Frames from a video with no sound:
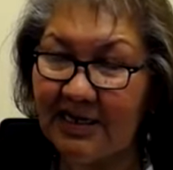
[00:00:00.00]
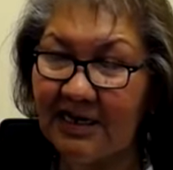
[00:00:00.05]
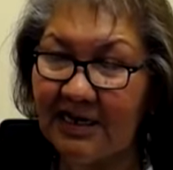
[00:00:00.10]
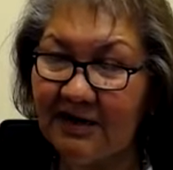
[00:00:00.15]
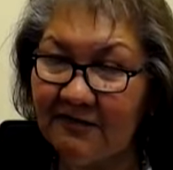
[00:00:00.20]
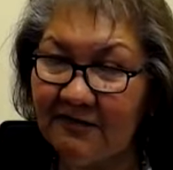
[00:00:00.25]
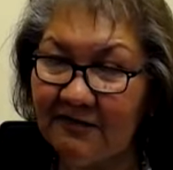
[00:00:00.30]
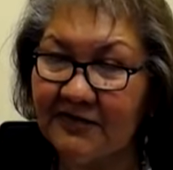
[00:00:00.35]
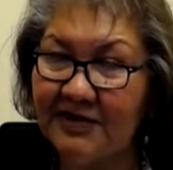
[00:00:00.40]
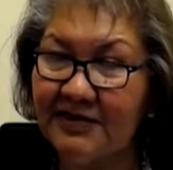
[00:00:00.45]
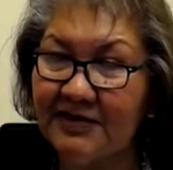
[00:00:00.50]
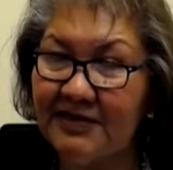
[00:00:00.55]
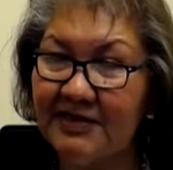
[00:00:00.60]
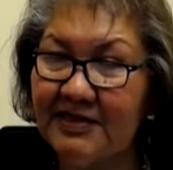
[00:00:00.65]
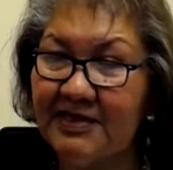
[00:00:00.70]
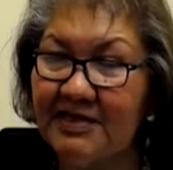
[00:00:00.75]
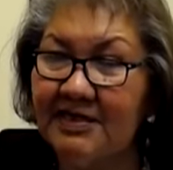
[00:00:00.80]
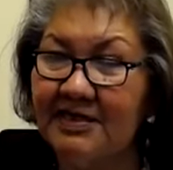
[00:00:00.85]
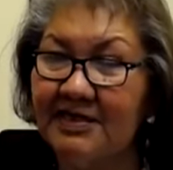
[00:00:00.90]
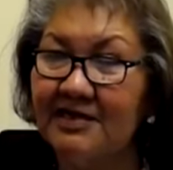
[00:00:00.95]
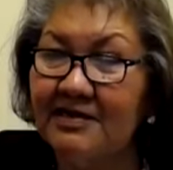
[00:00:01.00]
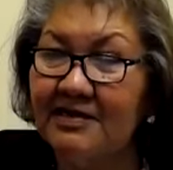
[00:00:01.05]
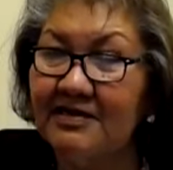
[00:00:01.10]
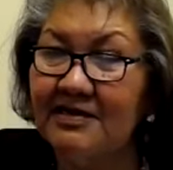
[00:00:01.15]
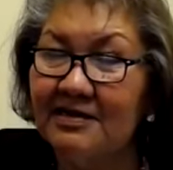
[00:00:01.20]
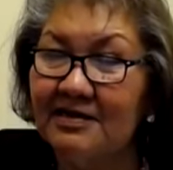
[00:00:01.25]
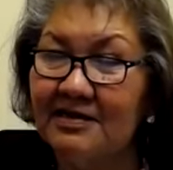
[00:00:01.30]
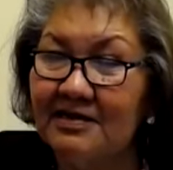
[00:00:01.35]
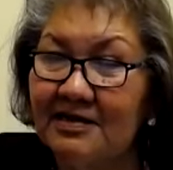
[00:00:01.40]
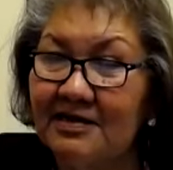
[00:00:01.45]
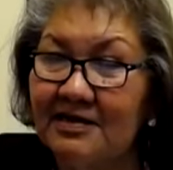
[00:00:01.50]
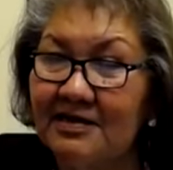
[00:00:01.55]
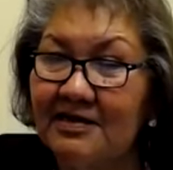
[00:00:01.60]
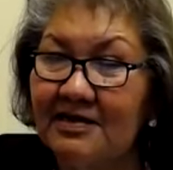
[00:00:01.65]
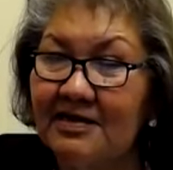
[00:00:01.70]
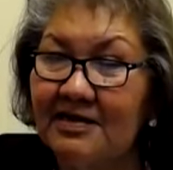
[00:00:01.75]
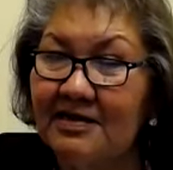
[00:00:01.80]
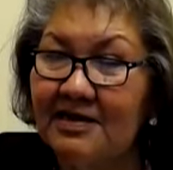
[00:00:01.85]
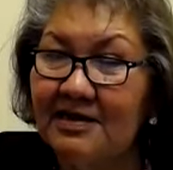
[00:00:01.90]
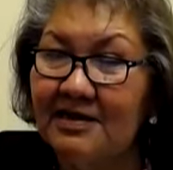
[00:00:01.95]
Everything
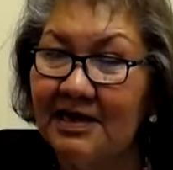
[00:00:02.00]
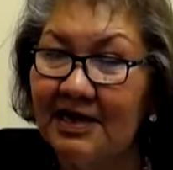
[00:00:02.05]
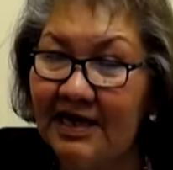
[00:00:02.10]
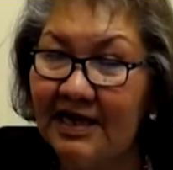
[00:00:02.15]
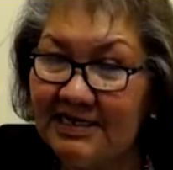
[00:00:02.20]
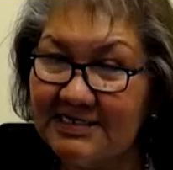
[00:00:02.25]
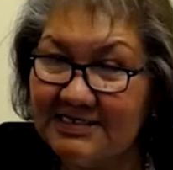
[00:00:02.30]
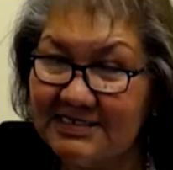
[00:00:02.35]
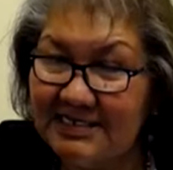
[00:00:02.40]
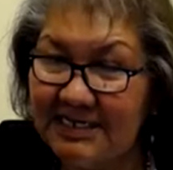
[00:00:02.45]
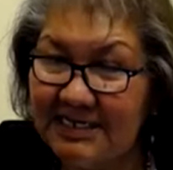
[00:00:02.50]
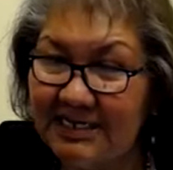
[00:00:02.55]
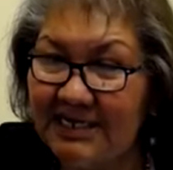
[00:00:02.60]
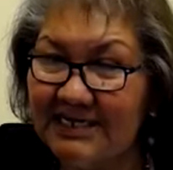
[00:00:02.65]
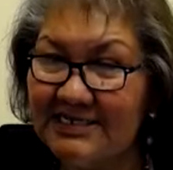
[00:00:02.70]
has an